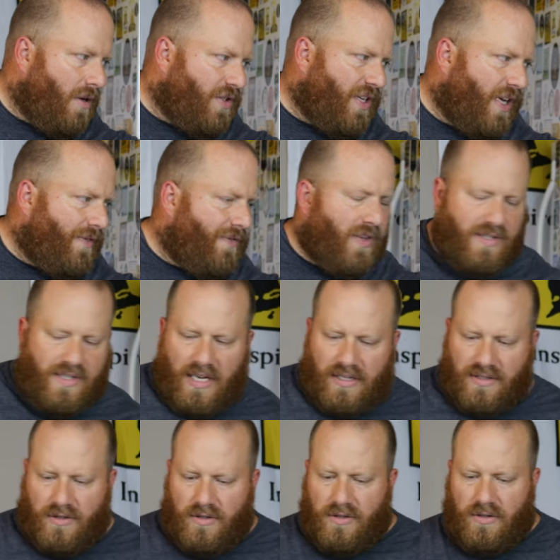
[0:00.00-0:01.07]
See if this
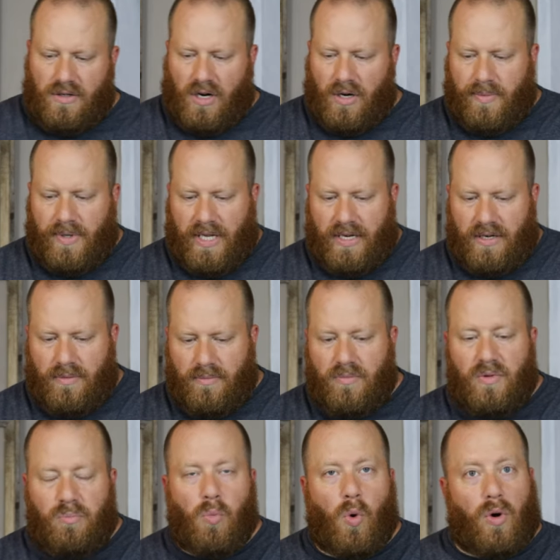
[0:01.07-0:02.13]
has a little
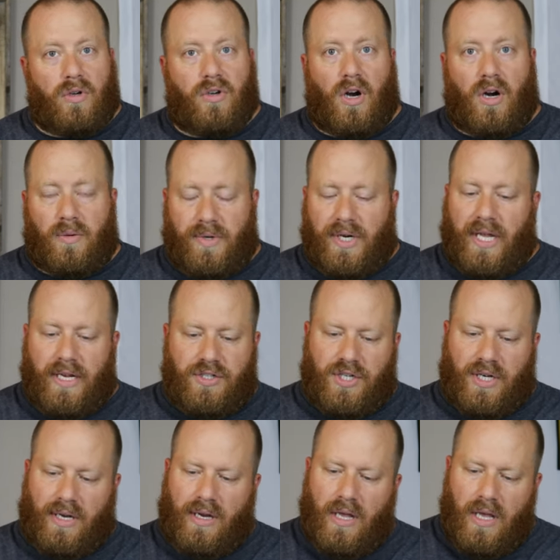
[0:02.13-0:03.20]
more
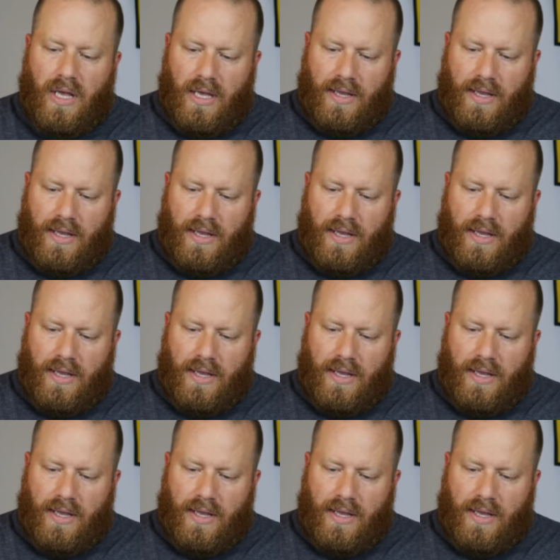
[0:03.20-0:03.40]
carbonation